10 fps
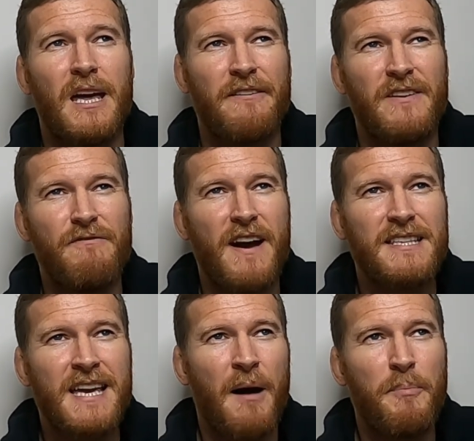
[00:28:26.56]
if an
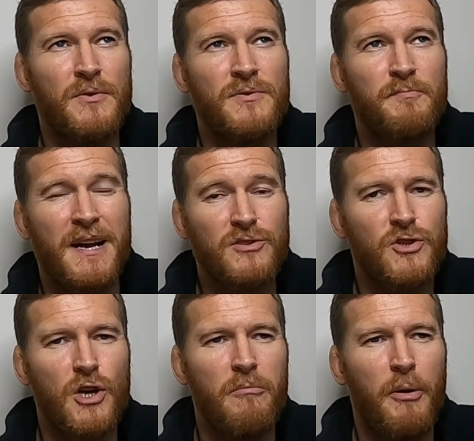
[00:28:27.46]
event happens, past a
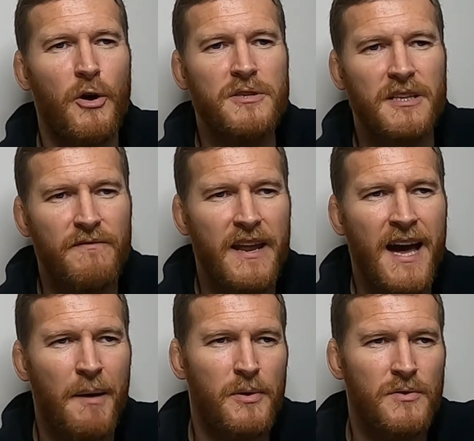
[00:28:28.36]
certain point, an event
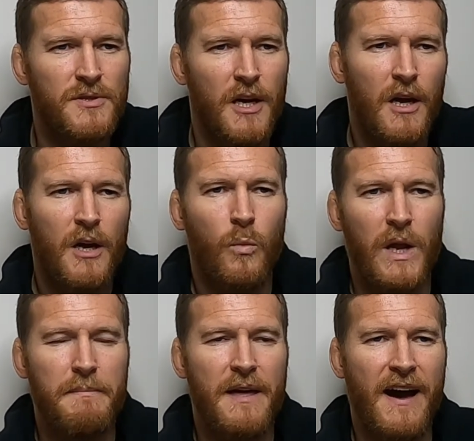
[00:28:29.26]
happens,
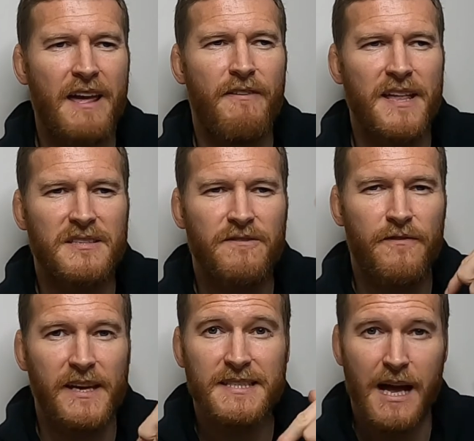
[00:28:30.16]
we made that event
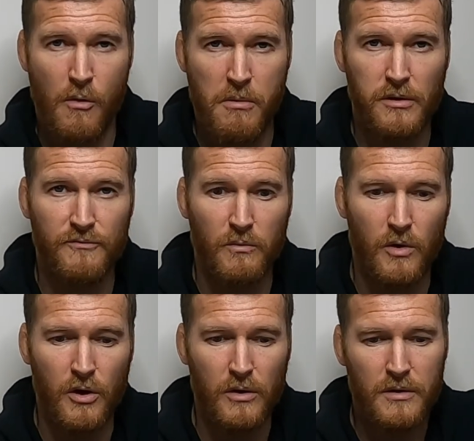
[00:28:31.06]
fit our model of the
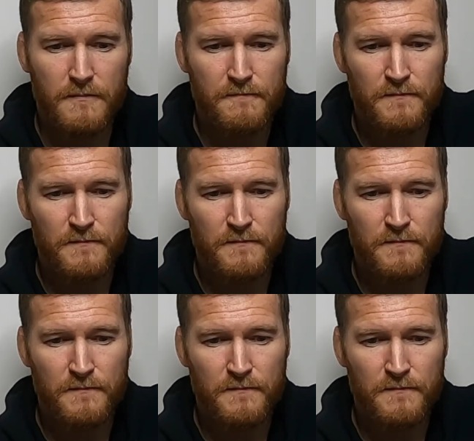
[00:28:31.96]
world.